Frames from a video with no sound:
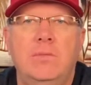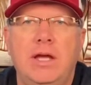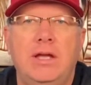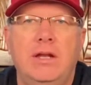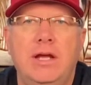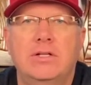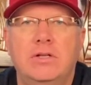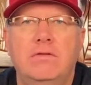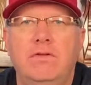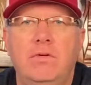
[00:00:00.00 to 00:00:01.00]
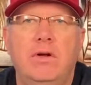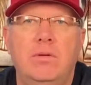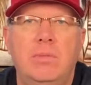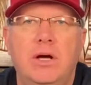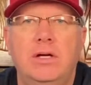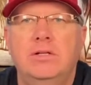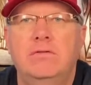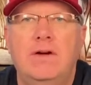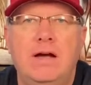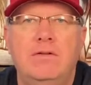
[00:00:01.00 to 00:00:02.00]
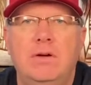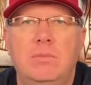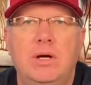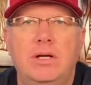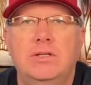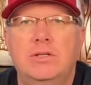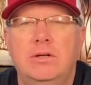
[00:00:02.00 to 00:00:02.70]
You might get an extra few hundred bucks or 500 bucks,